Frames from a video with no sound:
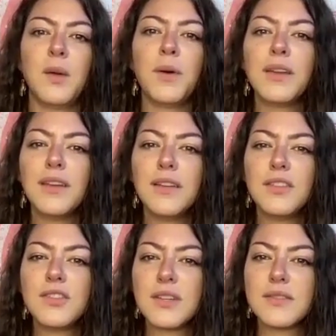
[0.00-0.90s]
I want you
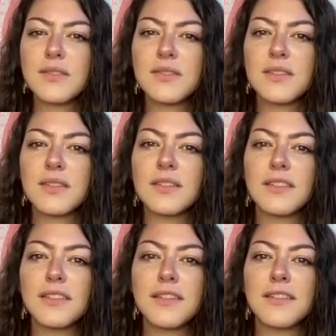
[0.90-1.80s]
to just
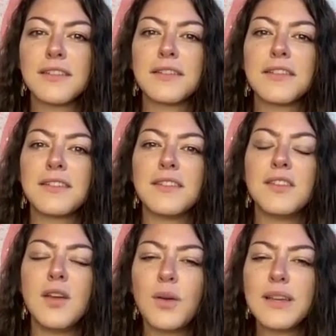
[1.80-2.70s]

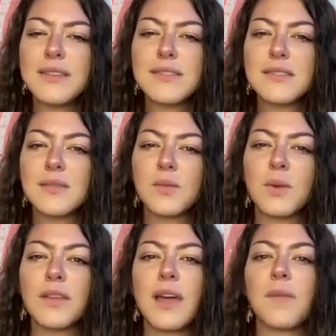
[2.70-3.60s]
notice
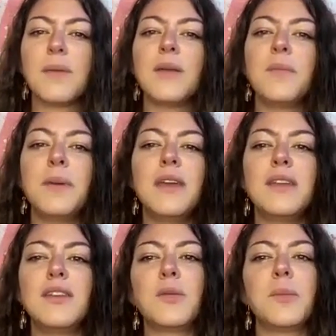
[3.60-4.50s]
where that might be
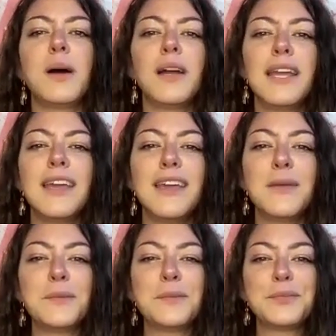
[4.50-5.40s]
in your body.